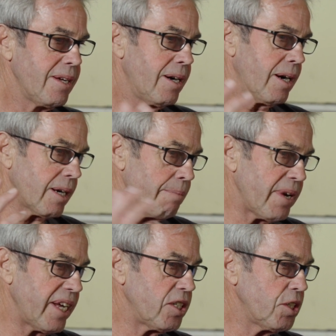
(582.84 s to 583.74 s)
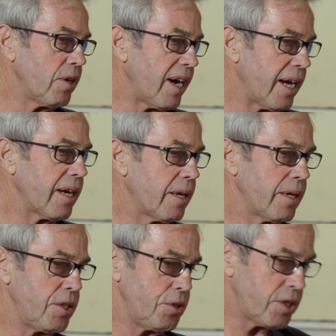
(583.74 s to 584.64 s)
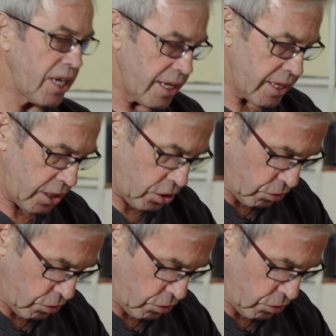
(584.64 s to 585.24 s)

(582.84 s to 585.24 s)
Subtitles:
I come back in the track and you sat there, you